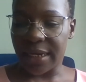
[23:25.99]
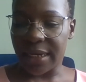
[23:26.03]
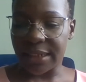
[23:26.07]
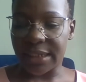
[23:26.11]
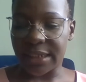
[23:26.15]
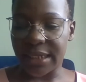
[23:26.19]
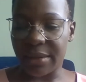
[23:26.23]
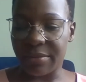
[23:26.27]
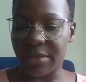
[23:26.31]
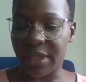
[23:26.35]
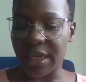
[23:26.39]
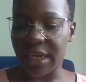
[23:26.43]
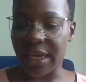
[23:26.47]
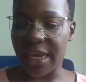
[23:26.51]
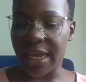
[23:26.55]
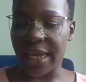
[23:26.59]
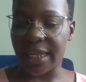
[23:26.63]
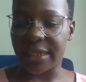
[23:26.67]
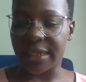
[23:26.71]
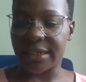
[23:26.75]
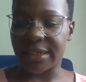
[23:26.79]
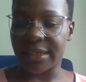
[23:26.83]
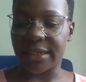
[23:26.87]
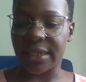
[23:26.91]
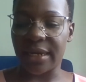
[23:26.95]
Something
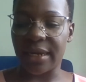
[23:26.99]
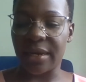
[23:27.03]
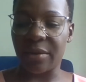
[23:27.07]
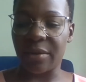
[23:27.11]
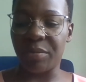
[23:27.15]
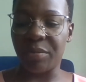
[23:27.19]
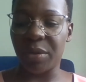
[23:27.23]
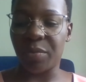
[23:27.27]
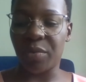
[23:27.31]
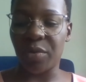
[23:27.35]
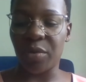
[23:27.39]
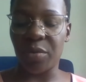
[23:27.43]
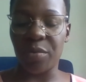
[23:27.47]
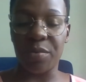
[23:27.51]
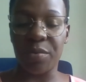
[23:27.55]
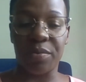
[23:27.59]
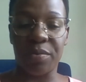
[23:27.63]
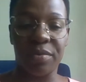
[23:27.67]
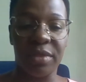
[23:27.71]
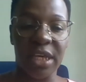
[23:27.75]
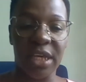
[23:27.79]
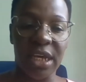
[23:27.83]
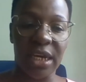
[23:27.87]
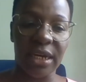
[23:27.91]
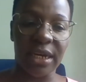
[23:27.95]
else, people
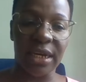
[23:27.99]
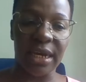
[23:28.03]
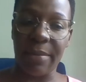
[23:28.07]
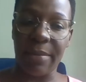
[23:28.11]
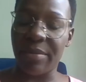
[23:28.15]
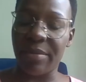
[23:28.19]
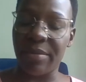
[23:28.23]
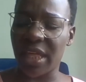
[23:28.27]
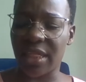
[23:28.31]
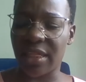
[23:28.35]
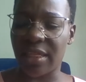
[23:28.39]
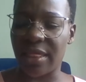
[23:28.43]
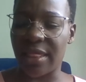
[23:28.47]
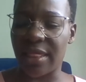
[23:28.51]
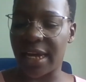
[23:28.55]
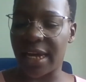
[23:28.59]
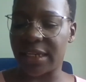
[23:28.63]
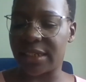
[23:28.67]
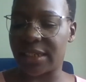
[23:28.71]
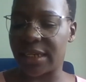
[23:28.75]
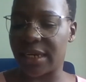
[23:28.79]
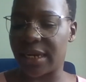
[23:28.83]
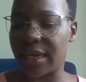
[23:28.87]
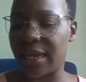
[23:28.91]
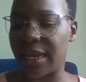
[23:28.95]
think a myth
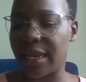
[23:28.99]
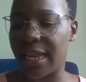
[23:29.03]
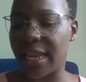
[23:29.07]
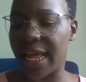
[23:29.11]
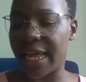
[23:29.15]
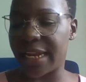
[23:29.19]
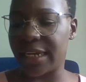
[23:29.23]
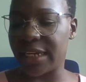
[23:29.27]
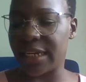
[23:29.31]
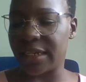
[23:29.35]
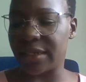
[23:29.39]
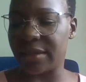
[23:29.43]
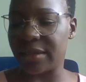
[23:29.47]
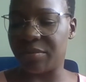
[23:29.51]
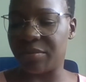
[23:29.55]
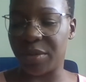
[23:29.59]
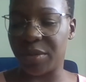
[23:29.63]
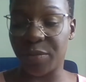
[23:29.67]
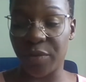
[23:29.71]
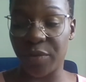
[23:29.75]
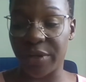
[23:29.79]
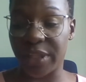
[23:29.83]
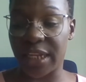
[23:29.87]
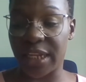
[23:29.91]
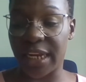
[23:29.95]
that
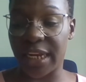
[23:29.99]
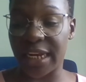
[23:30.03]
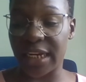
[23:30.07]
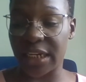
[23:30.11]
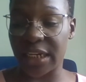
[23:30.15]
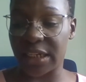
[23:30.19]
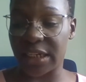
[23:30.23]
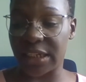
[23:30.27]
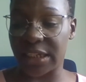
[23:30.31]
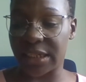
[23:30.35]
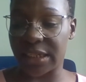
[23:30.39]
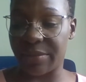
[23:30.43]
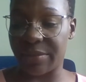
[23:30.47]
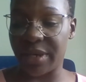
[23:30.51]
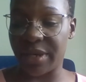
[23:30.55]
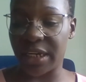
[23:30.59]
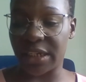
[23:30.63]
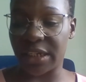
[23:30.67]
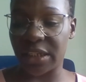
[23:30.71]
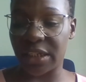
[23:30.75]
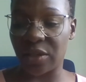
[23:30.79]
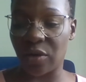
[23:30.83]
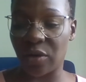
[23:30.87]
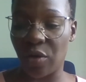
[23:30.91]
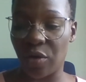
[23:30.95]
people with learning
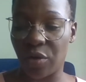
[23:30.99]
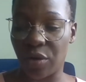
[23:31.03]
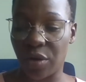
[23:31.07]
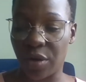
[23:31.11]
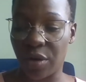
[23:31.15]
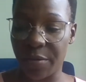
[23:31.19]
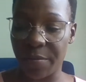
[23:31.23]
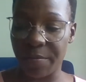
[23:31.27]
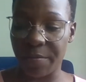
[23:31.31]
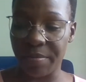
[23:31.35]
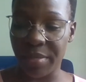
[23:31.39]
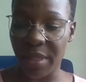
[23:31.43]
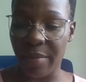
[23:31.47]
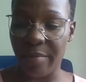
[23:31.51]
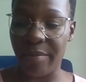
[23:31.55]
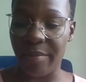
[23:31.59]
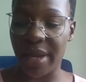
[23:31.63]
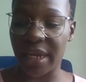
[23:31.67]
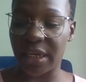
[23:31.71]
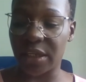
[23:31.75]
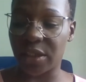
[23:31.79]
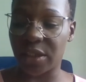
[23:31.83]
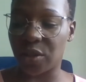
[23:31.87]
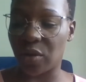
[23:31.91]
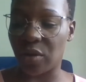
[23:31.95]
disability or
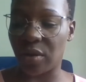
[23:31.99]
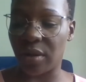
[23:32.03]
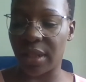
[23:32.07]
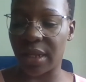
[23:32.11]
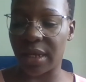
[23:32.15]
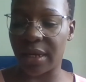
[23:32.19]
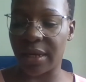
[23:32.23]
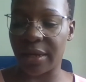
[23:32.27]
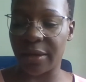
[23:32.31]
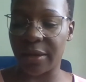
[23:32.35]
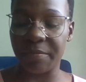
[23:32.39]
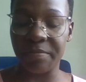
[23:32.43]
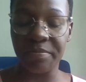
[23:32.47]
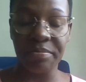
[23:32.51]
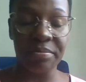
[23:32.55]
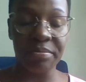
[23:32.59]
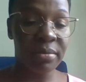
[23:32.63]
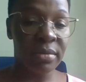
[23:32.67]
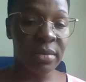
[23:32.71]
mental